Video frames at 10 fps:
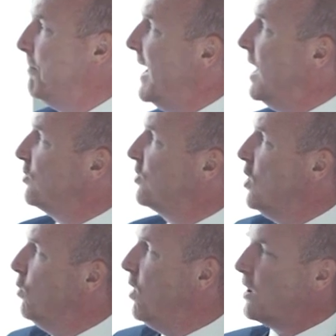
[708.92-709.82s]
about
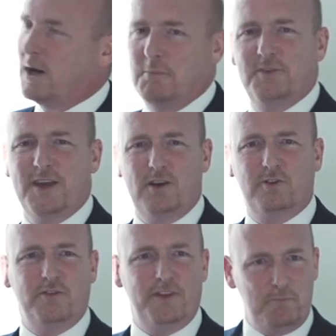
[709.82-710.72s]
what comes
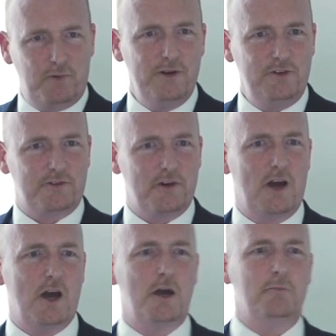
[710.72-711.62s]
out of their printer at
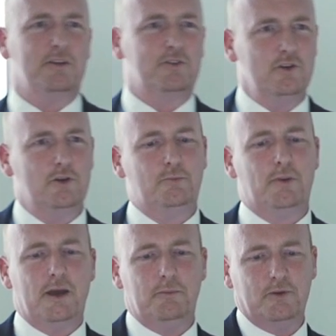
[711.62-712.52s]
home. It's
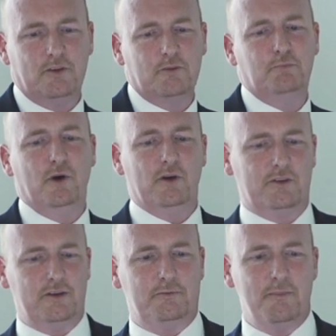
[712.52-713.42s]
newspapers, it's
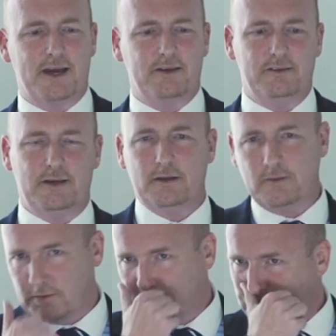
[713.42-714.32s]
books, it's
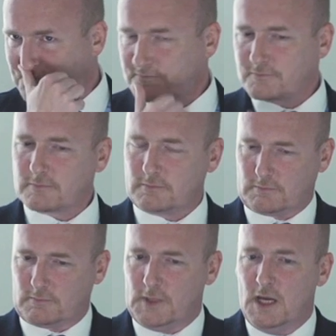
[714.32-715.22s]
magazines.
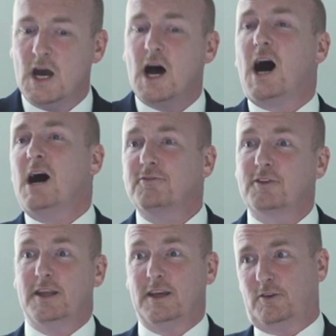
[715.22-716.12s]

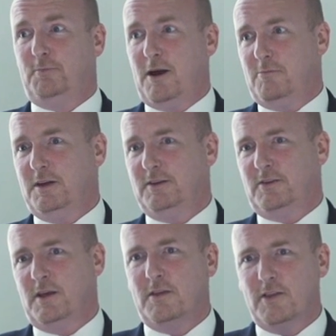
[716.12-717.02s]
After the
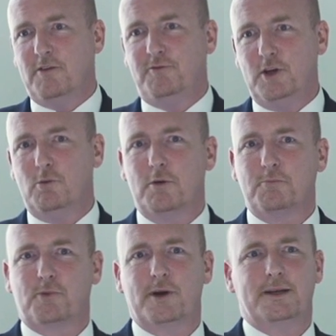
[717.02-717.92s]
experiment, their view
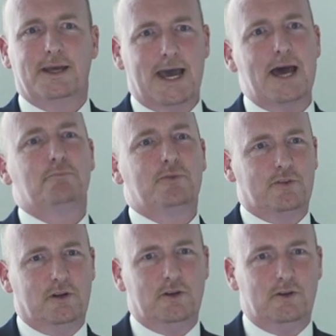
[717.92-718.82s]
on print
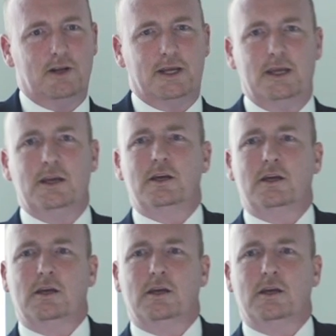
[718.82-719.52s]
absolutely